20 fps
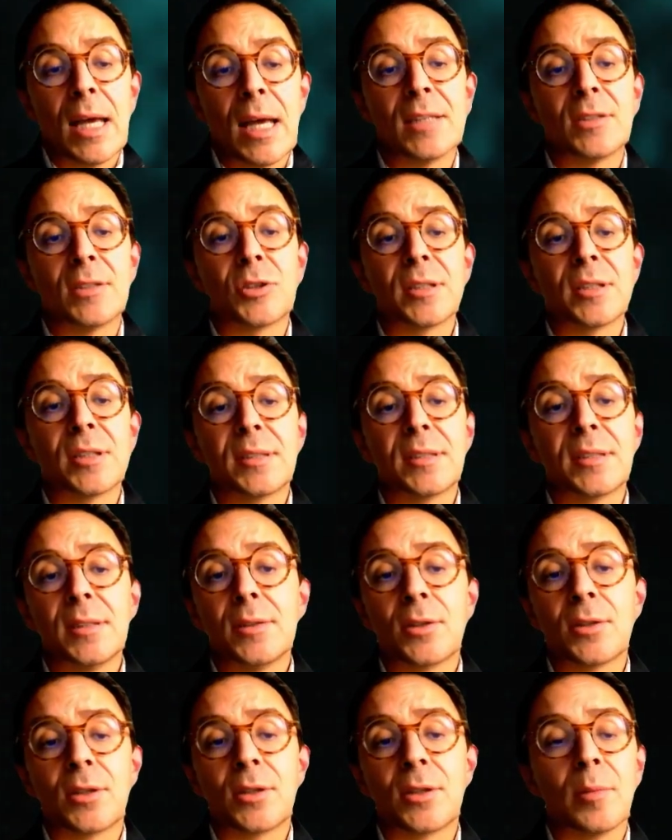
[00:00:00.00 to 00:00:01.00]
As you can see,
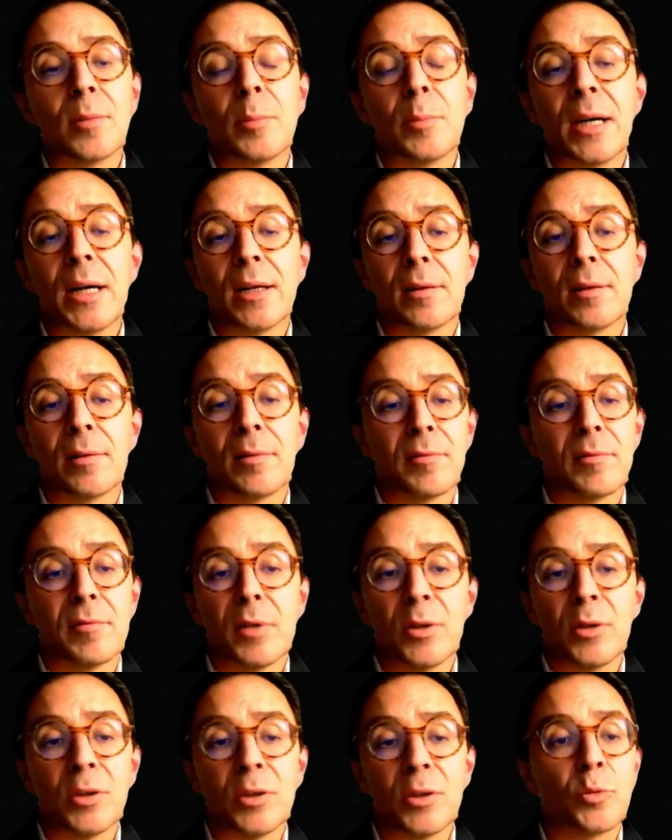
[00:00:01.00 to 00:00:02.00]
you can, by a
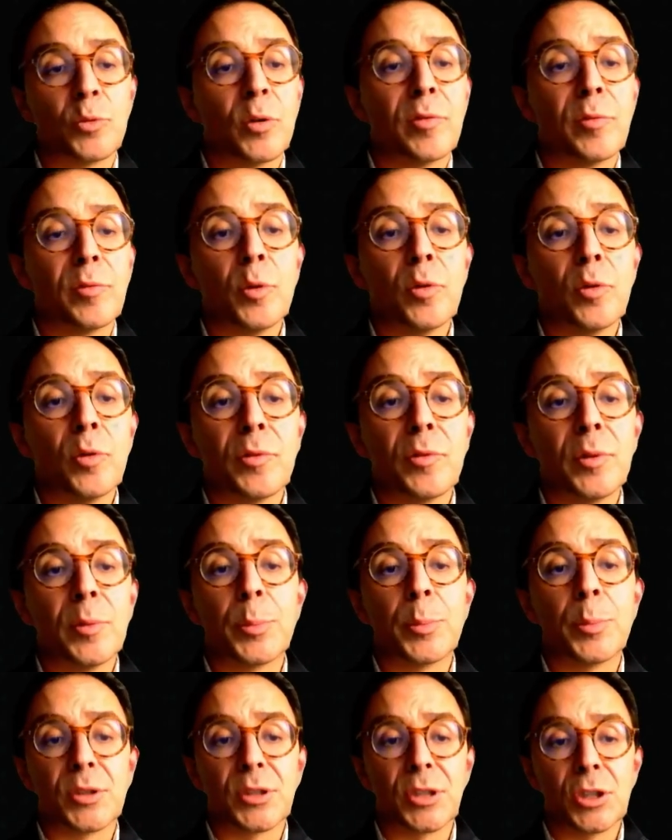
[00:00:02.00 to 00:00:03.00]
very swift
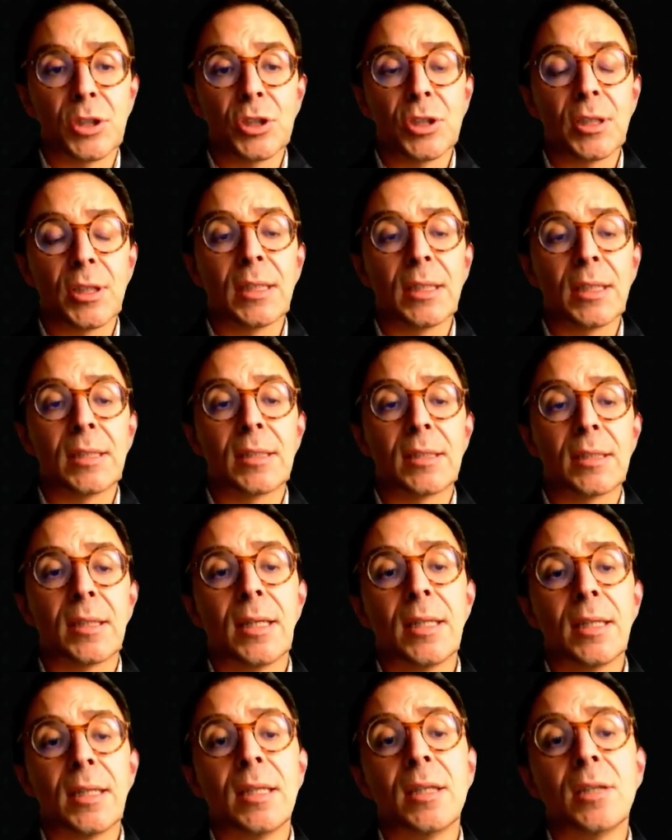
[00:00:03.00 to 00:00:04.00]
movement, positioning it
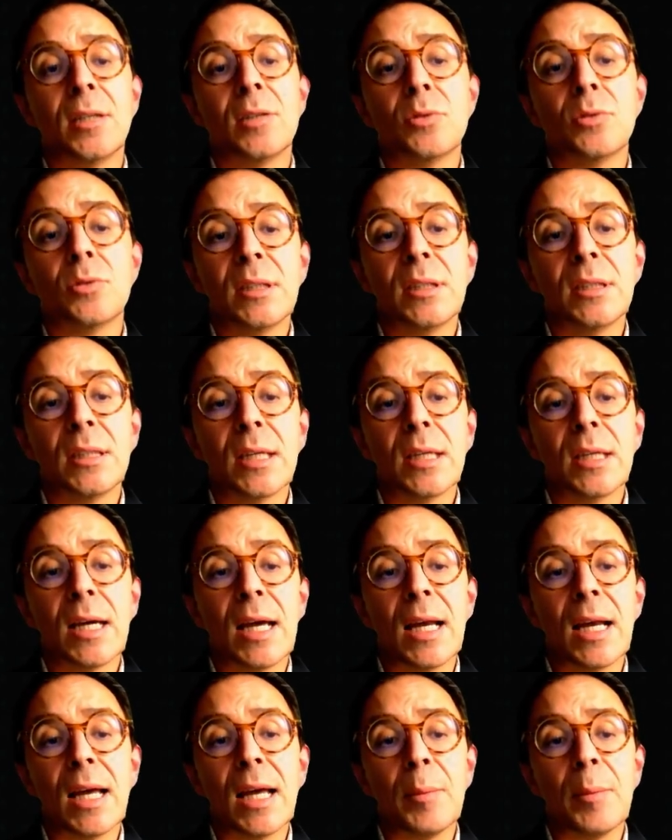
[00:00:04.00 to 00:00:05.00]
into the
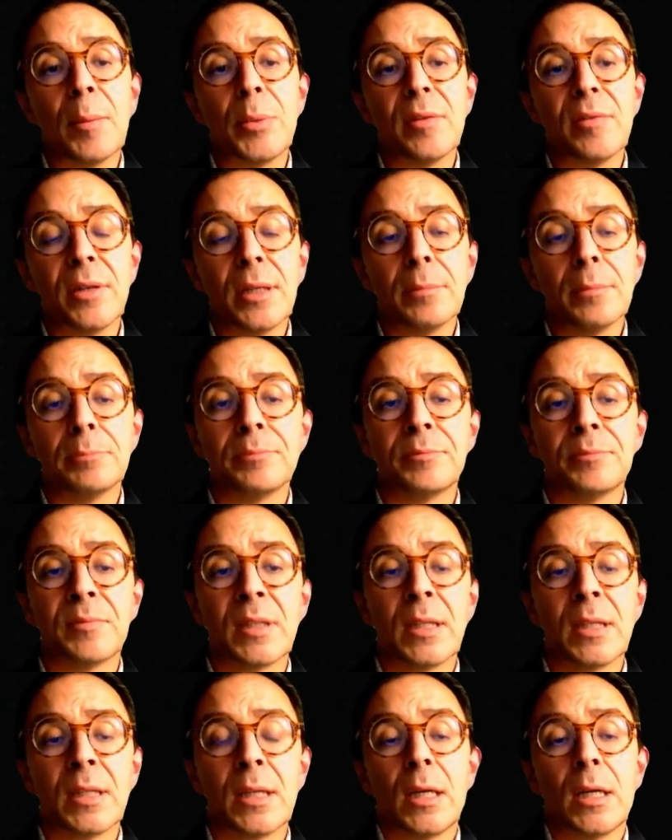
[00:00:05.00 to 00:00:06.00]
LIPV.
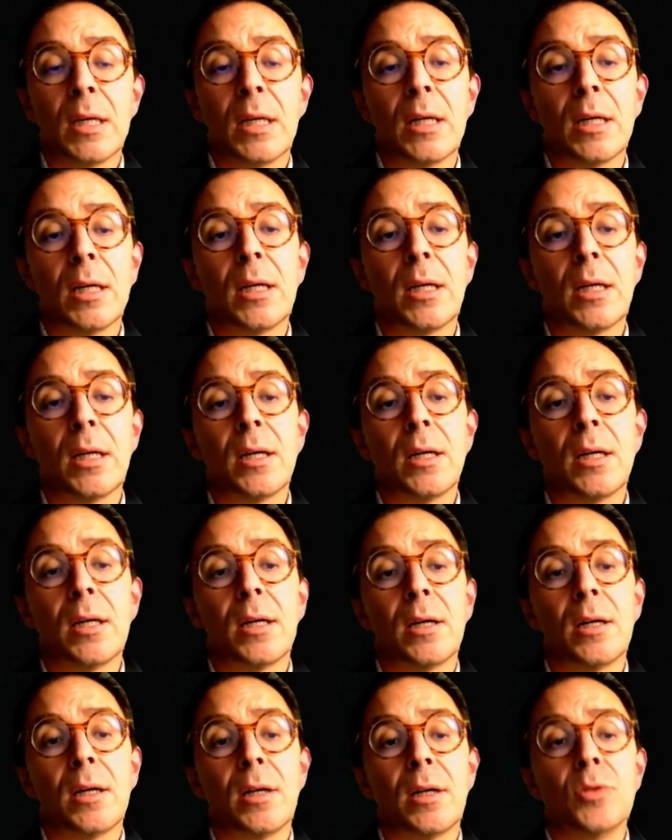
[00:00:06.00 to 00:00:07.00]

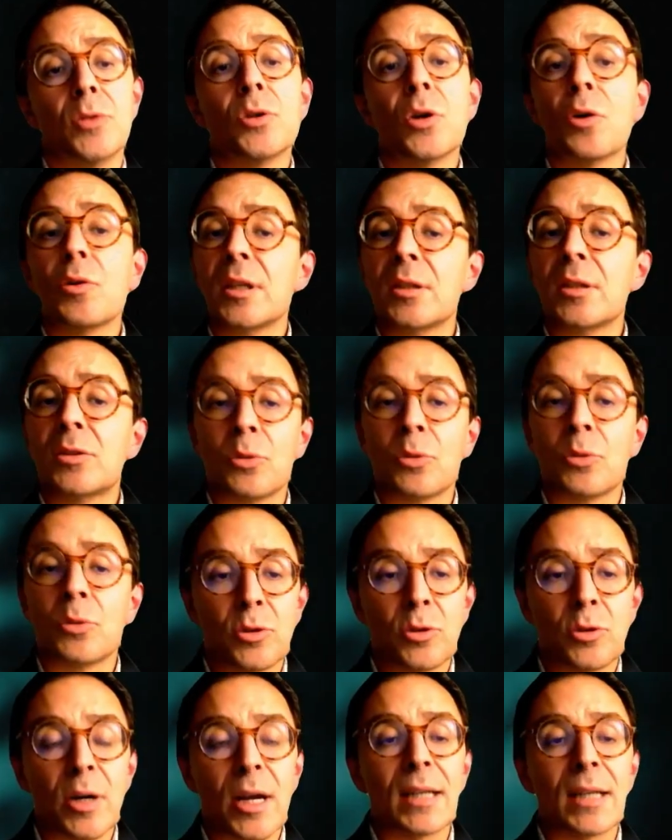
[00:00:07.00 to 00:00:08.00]
You don't need to
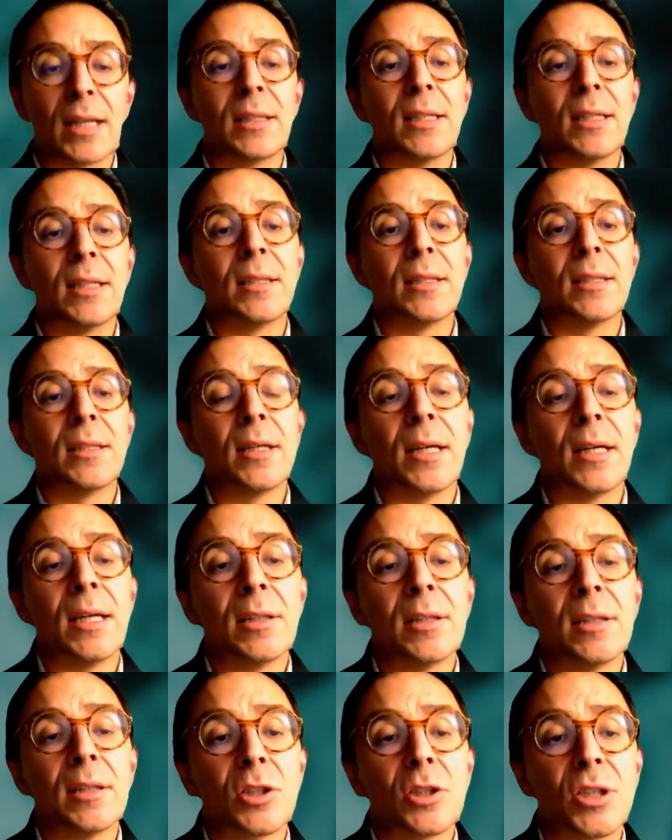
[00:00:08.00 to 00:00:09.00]
retract it in
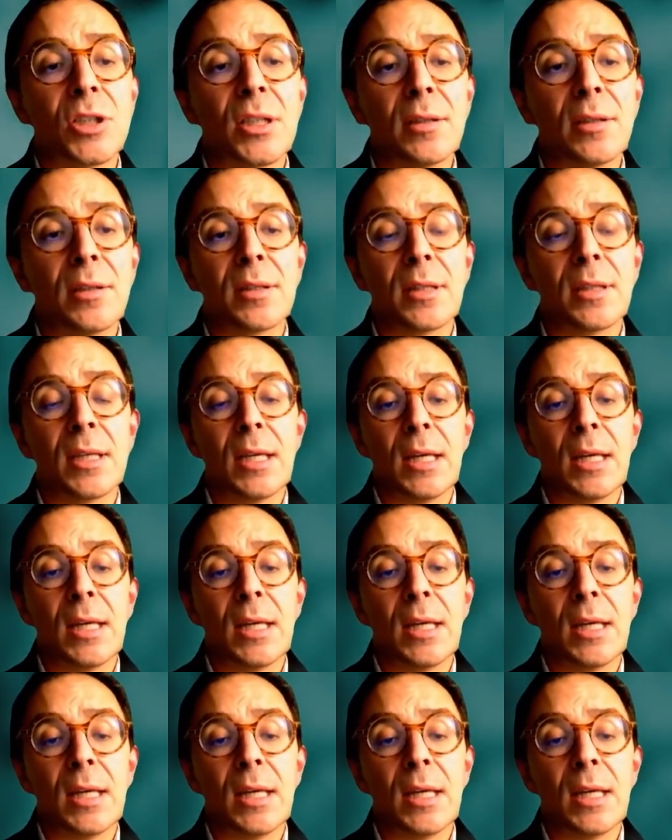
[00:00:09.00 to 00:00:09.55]
the sheath.